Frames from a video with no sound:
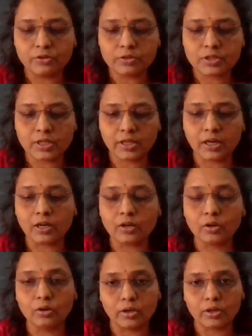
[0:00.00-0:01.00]
you see
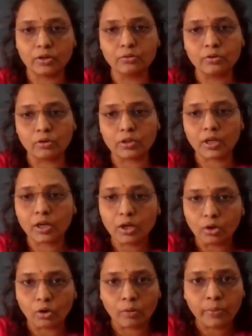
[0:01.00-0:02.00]
a, do you know the
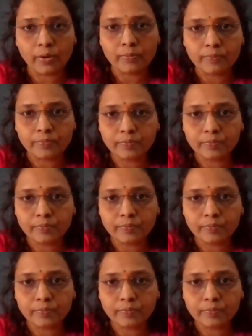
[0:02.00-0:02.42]
globe